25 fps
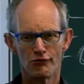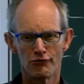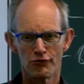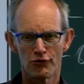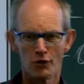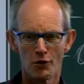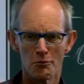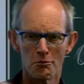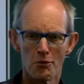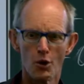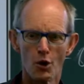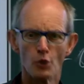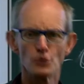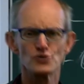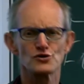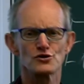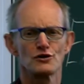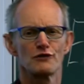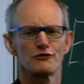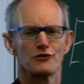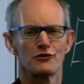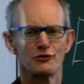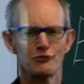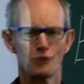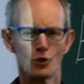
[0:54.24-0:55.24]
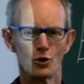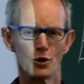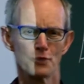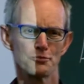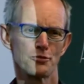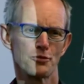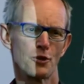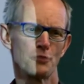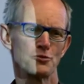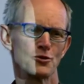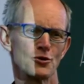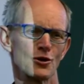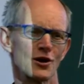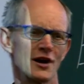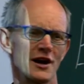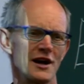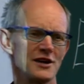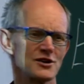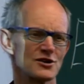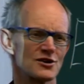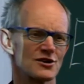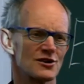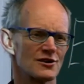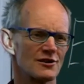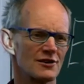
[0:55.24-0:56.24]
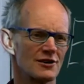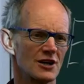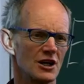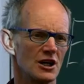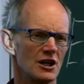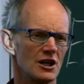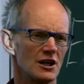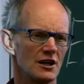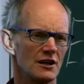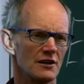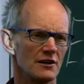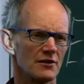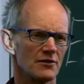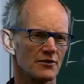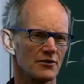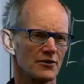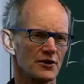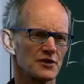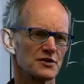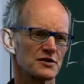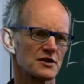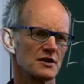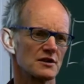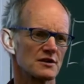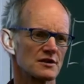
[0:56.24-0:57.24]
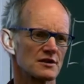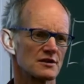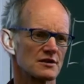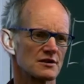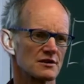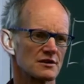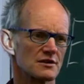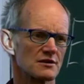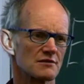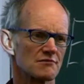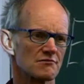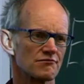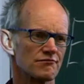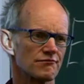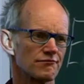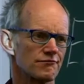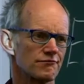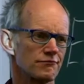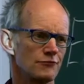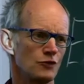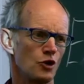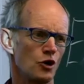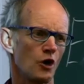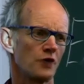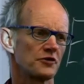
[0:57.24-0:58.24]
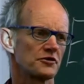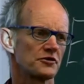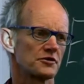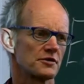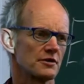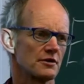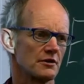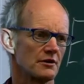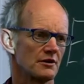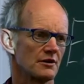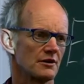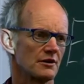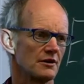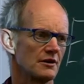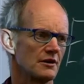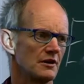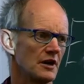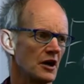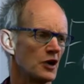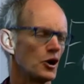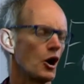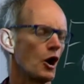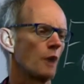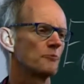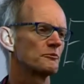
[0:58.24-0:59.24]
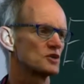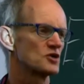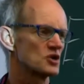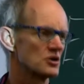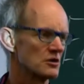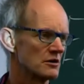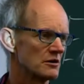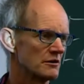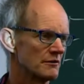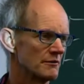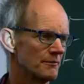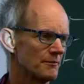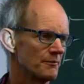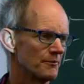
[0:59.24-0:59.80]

For most of the world population, this is not an option.